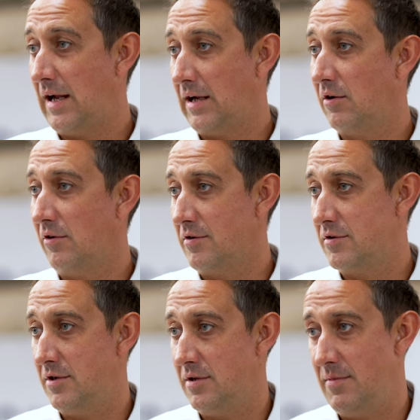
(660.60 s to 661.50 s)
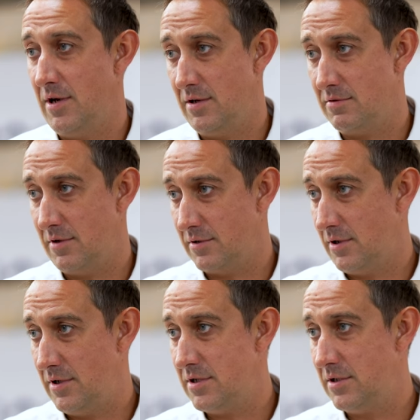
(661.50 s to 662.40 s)
our clients at the minute as well,
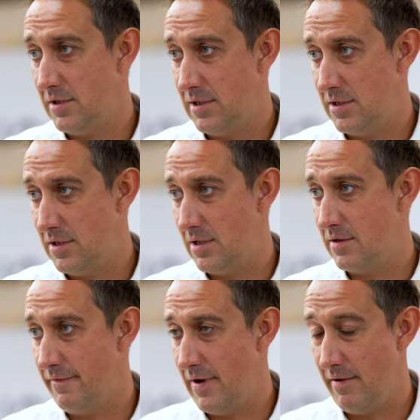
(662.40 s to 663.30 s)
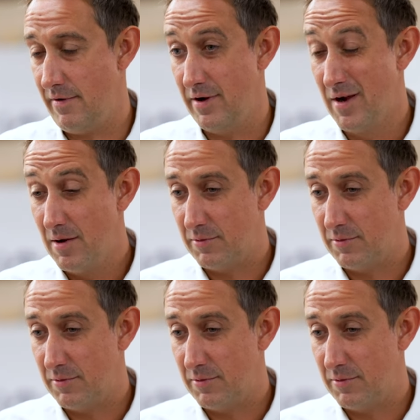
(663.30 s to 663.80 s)
so these statistics are varied,